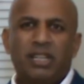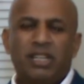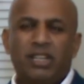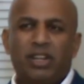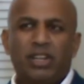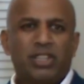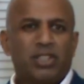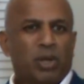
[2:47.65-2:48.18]
He
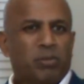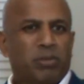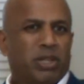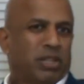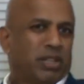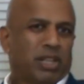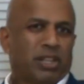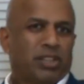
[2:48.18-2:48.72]
told me,
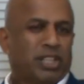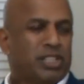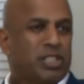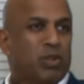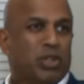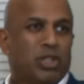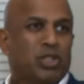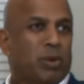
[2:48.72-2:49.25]
this
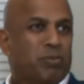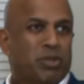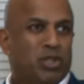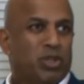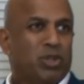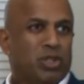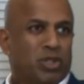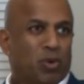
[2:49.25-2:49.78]
it's up
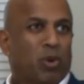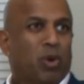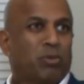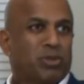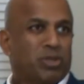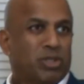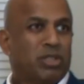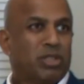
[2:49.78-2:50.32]
to you, it's your
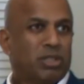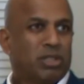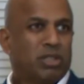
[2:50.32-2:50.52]
option.